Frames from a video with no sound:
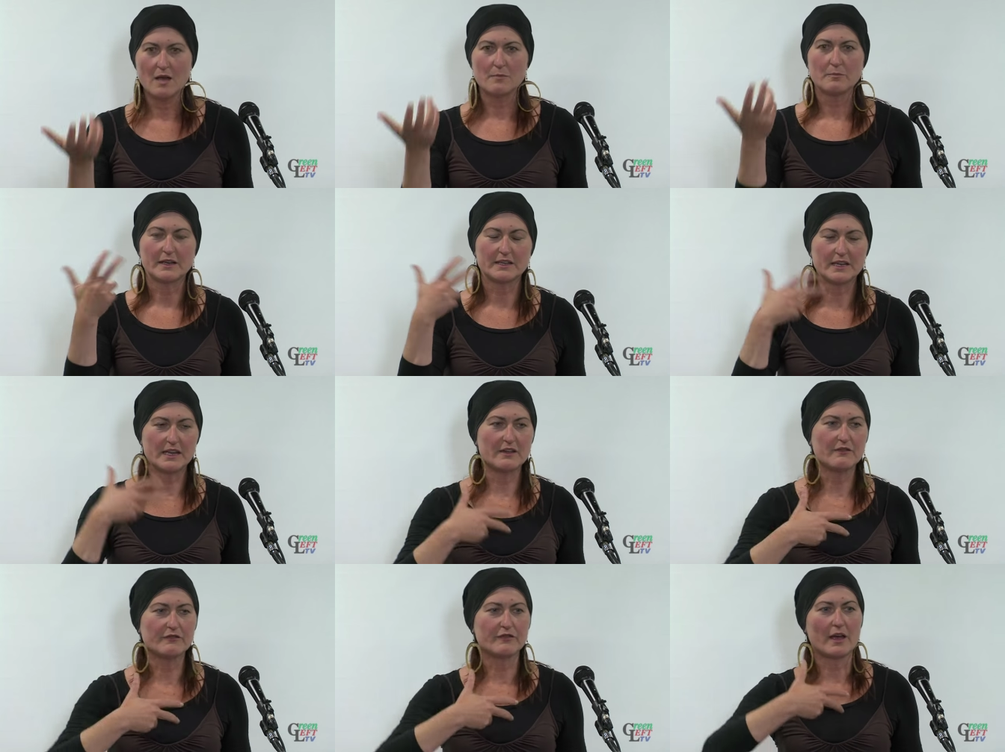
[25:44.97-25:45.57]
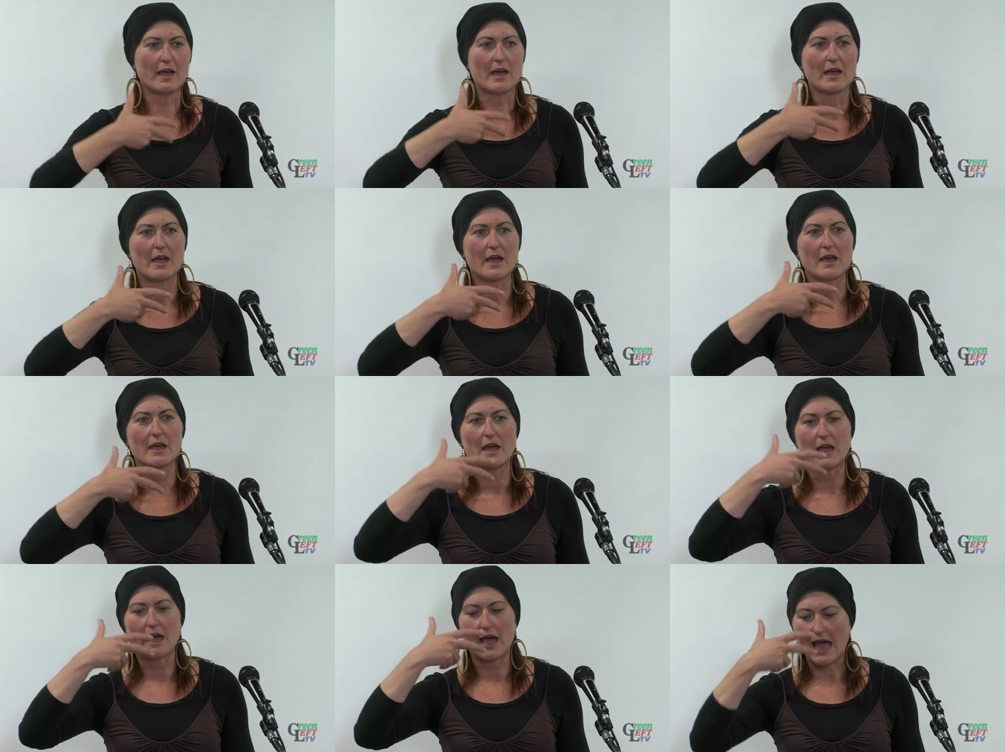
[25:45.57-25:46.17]
but if
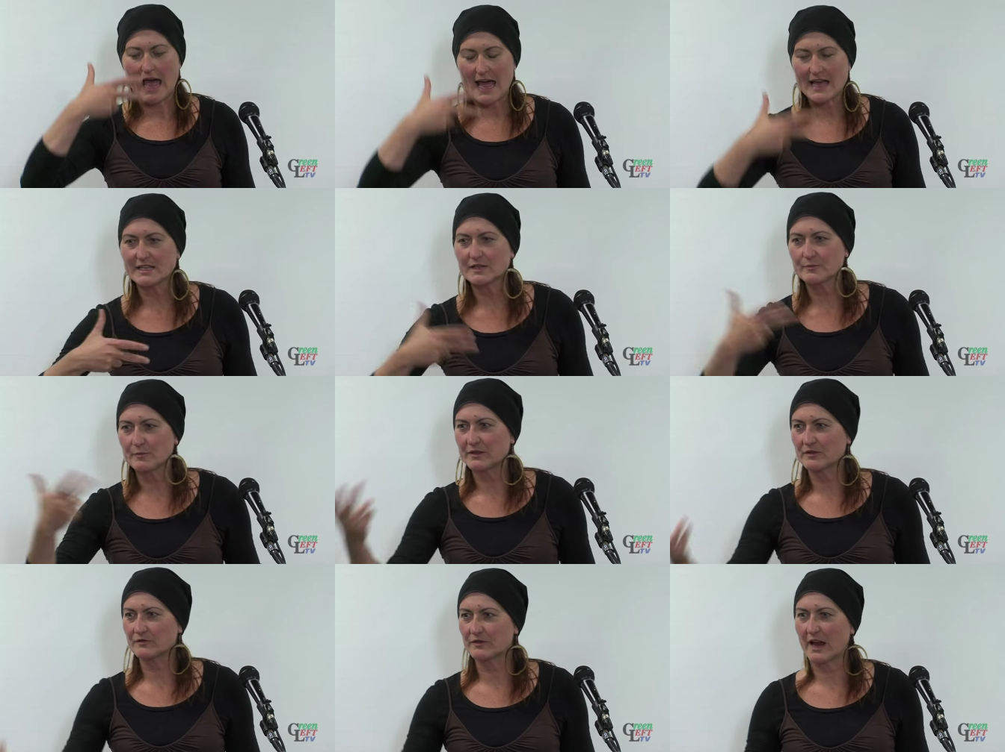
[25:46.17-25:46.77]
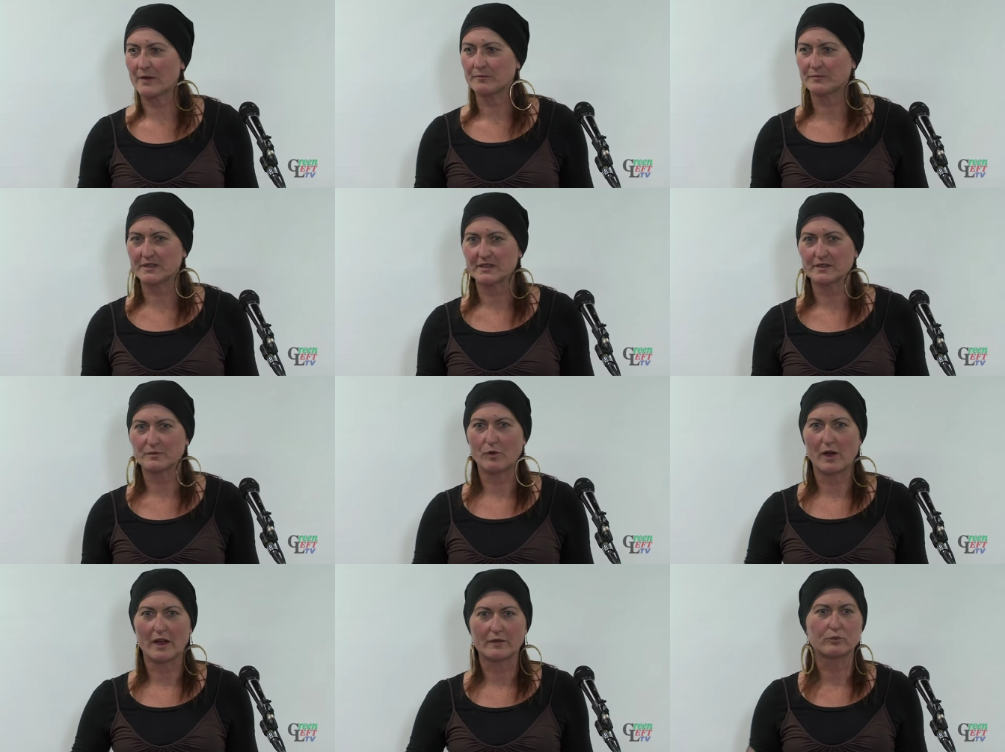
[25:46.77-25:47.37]
a husband raped
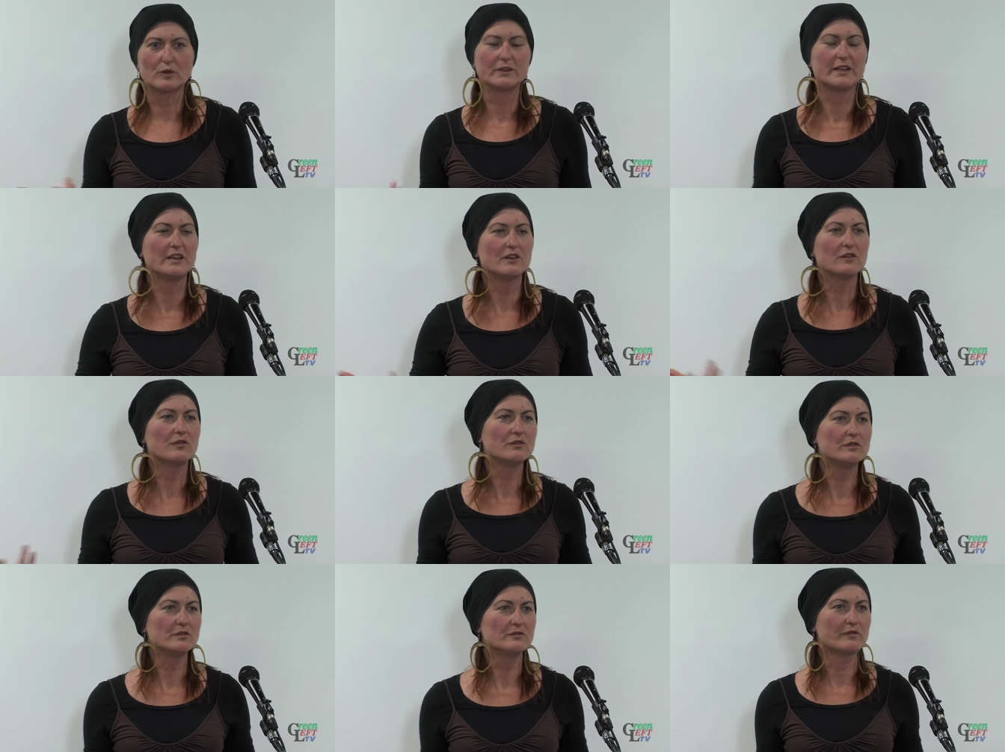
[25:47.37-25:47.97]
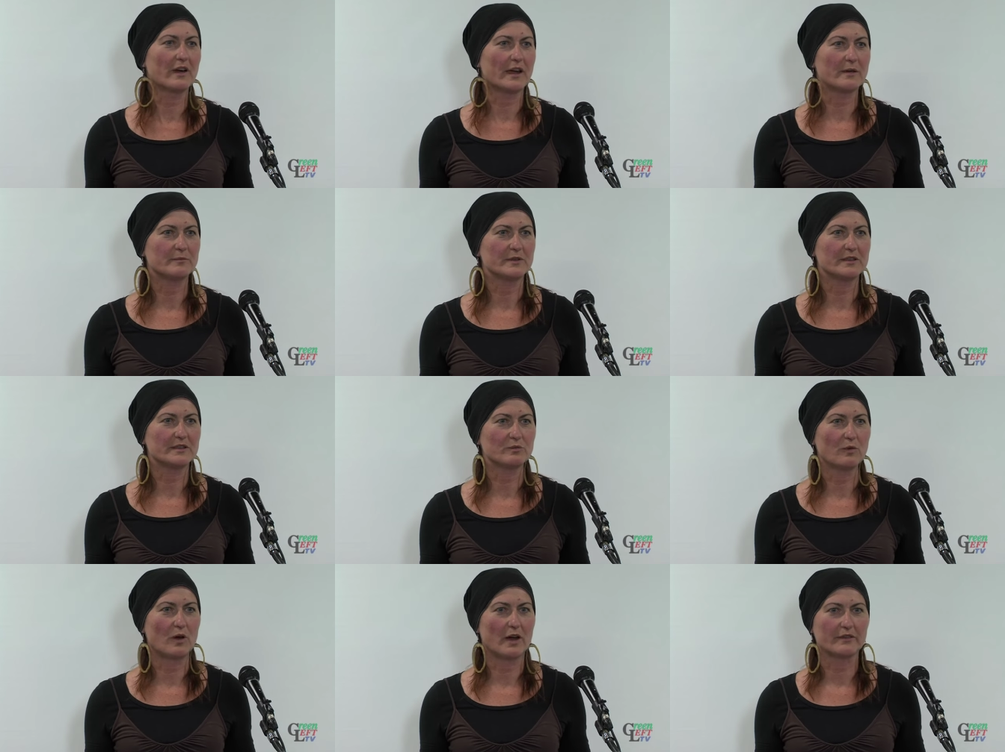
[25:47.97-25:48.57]
his wife, well, he couldn't rape
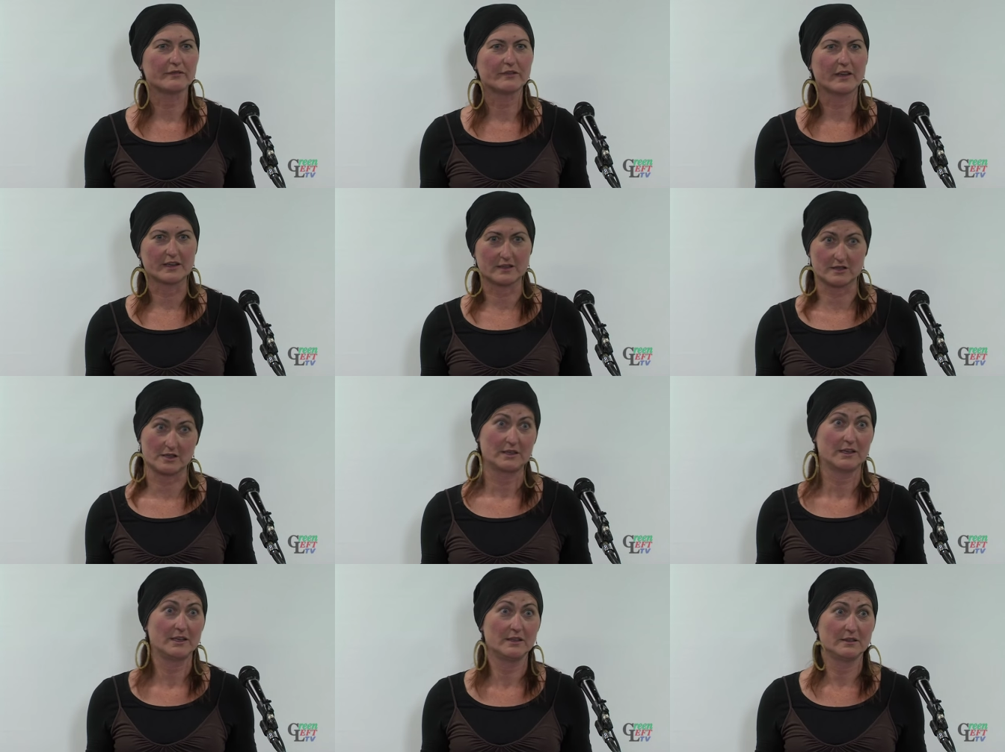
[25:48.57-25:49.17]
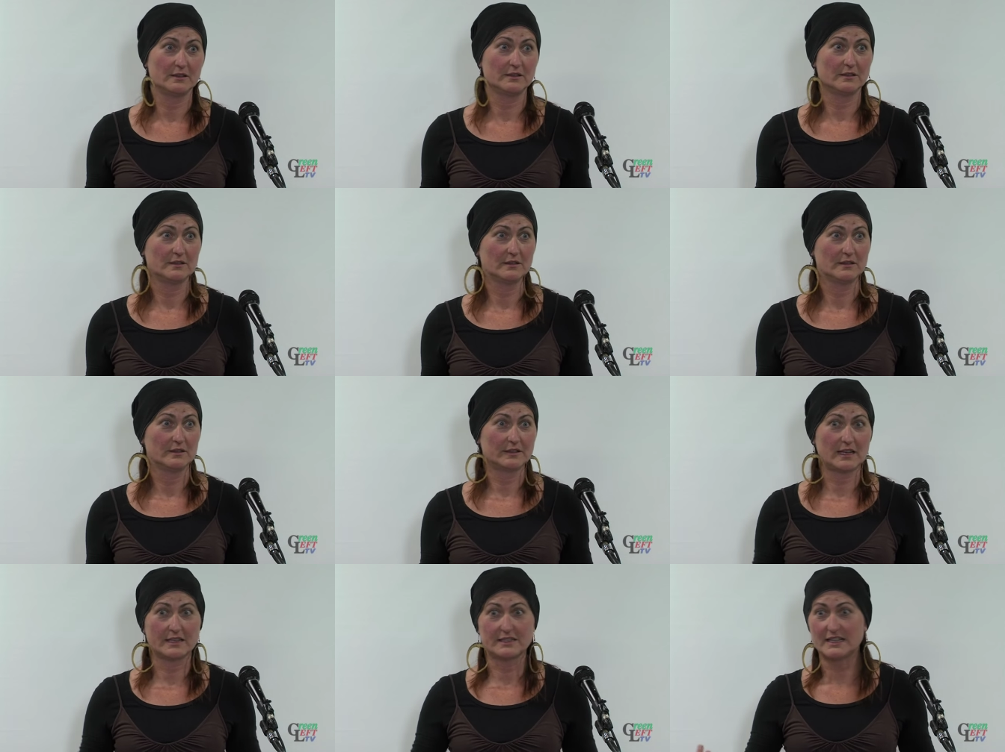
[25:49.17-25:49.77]
his wife actually.
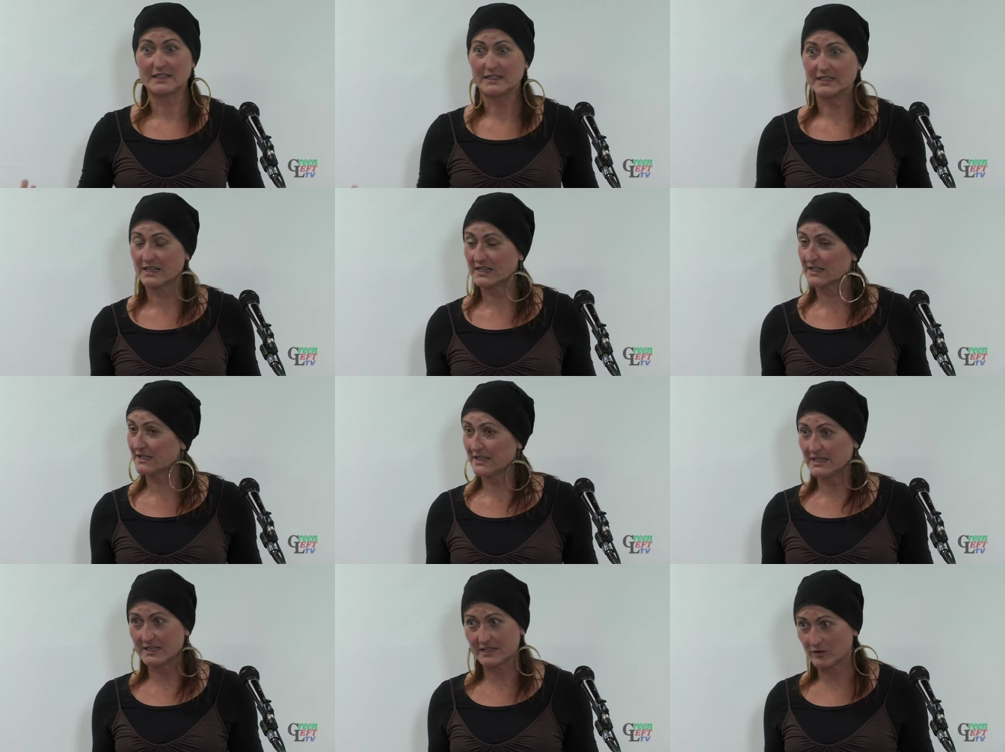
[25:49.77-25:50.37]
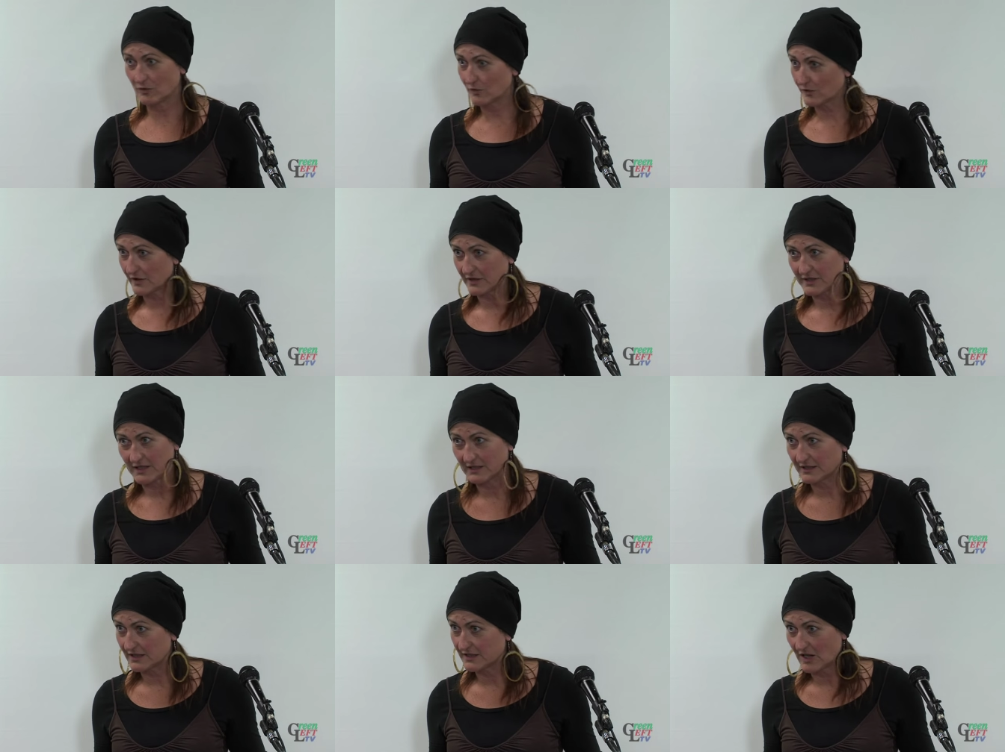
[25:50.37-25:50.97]
That didn't exist also
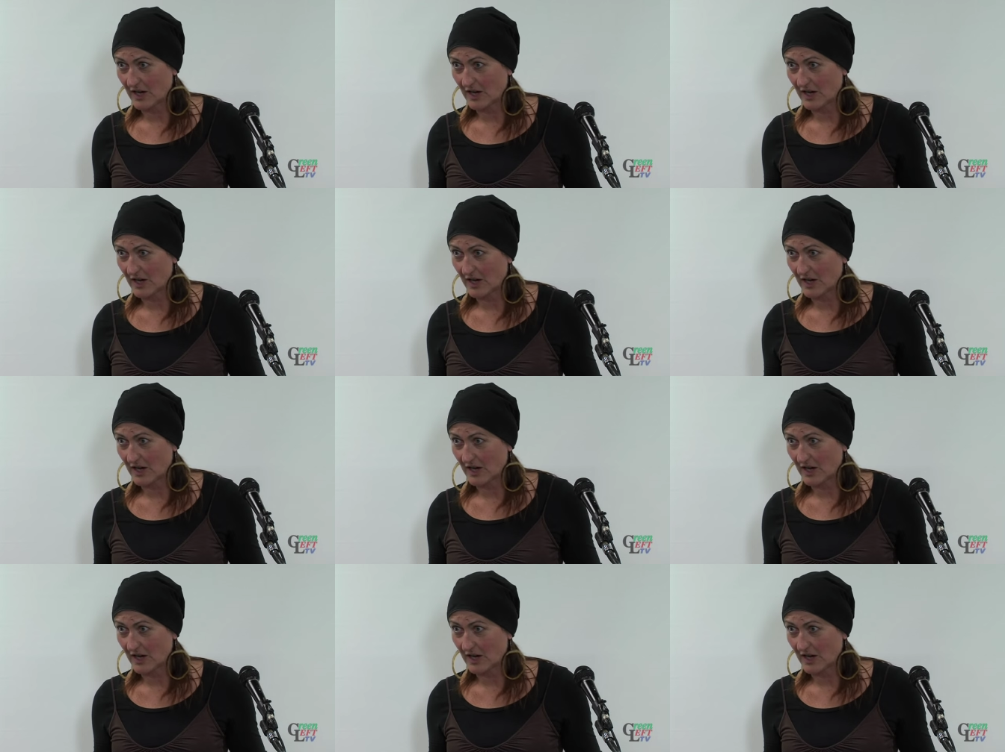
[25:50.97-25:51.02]
till the